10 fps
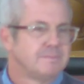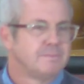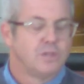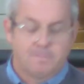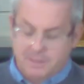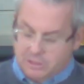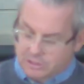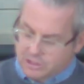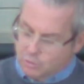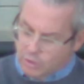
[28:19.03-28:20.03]
Not
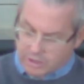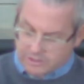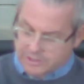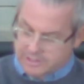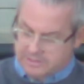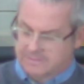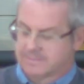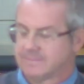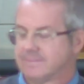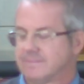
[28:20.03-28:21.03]
because you warranted it,
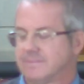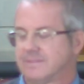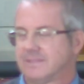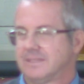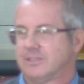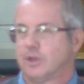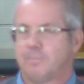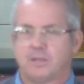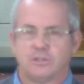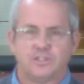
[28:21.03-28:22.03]
not
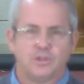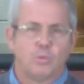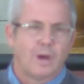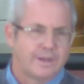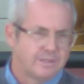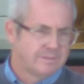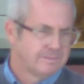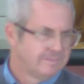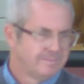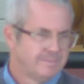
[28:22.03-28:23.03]
because you won it,
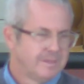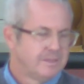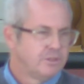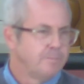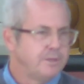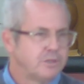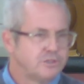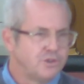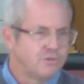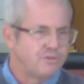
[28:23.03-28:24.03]
not
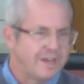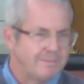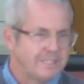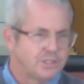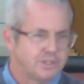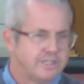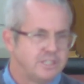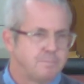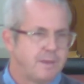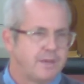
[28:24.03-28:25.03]
because your family tree
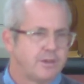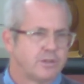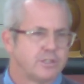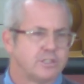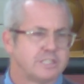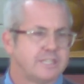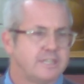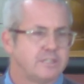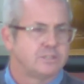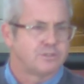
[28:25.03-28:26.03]
is better or your
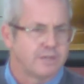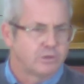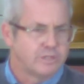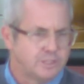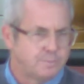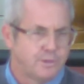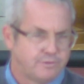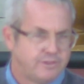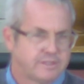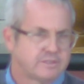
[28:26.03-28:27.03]
attendance record is
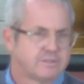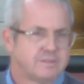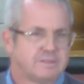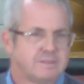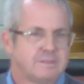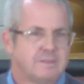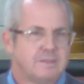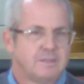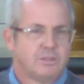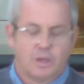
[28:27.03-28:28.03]
perfect,
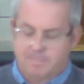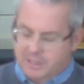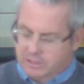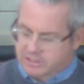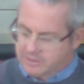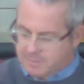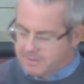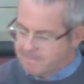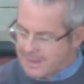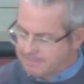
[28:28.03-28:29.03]
not because you've
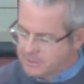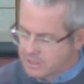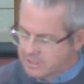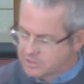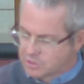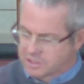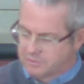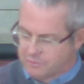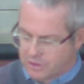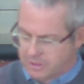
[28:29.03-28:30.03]
been baptized or
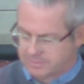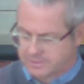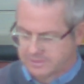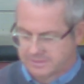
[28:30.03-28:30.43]
confirmed.